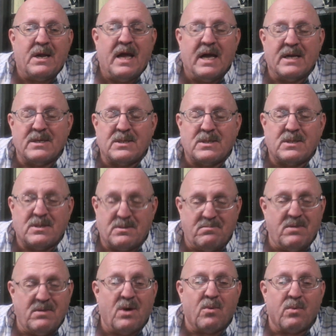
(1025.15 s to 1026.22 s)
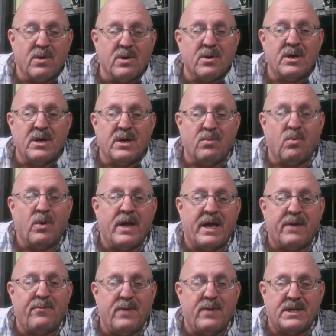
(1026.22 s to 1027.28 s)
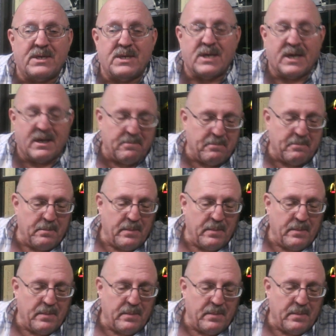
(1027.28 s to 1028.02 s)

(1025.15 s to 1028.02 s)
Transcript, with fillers: has a real good week fishing.